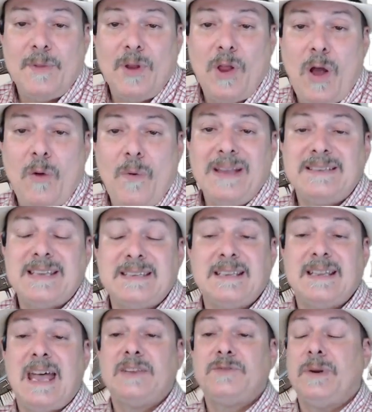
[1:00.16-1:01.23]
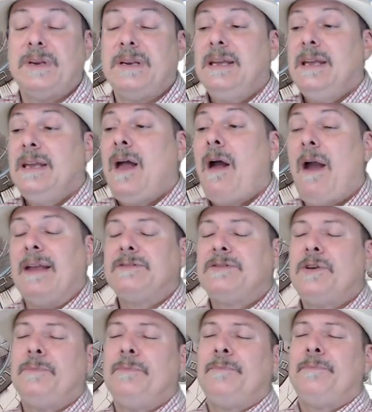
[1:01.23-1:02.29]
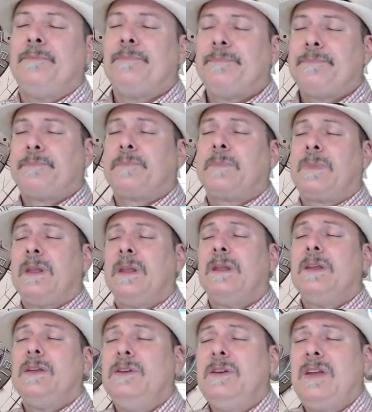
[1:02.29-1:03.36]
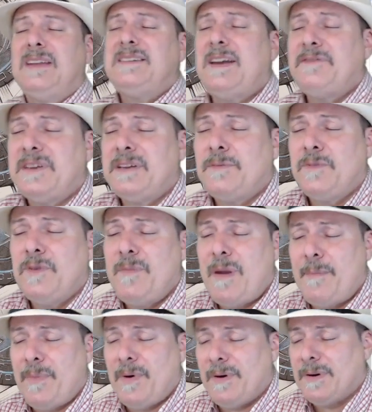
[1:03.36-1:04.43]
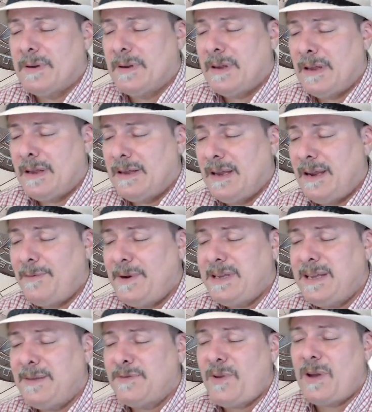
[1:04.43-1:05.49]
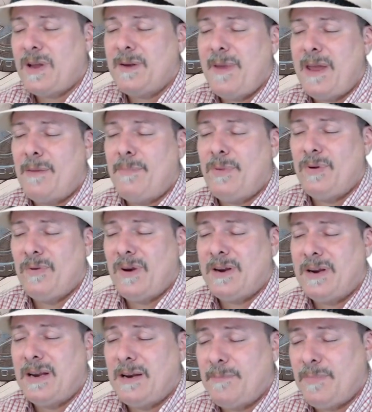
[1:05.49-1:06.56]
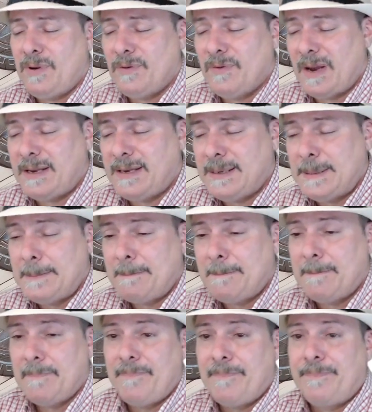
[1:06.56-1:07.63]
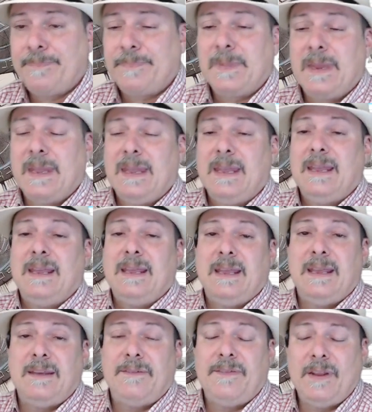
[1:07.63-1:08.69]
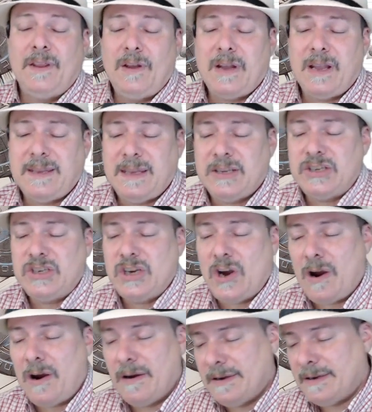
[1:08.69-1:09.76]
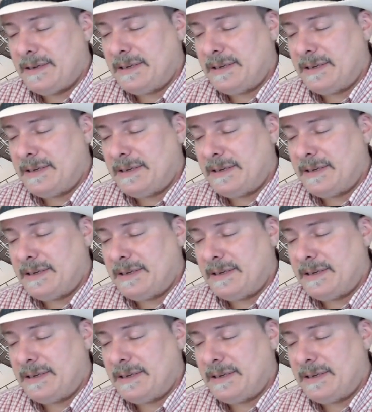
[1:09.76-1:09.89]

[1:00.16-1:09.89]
a long way since the last one. All right, so you guys have to remember, everybody keeps talking about a bull run and a bull run. If you look at the chart,